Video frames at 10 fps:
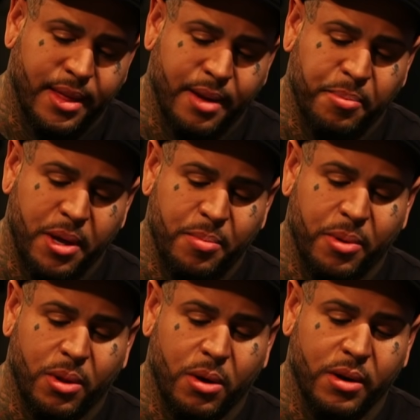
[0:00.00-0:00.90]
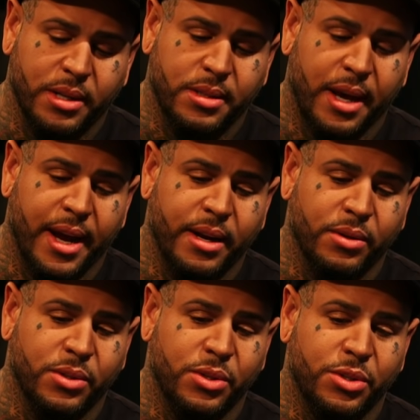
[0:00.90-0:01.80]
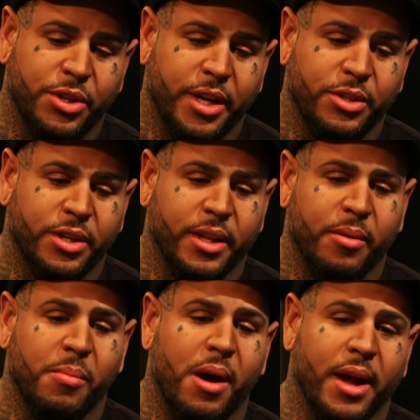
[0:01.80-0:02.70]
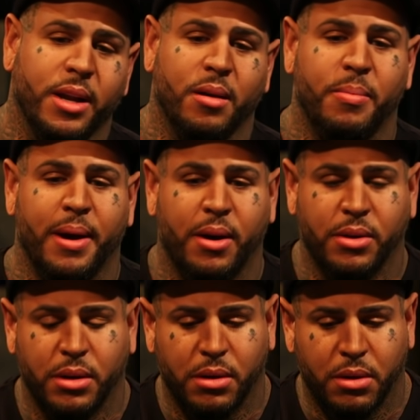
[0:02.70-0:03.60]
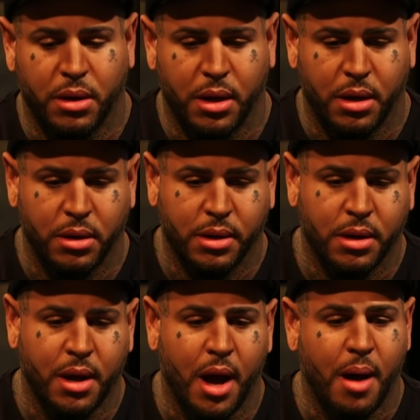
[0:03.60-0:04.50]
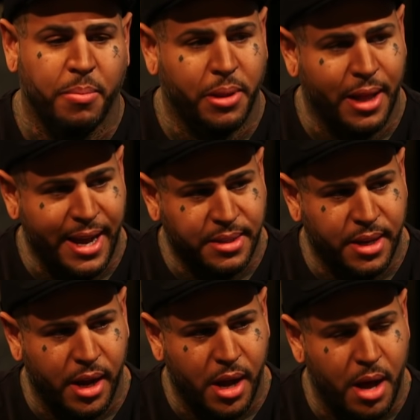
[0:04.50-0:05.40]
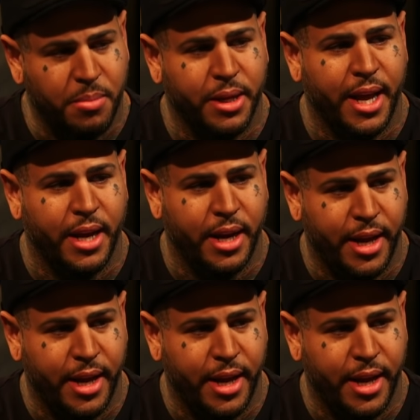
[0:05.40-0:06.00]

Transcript: that people are entitled to changing their mind about complex and complicated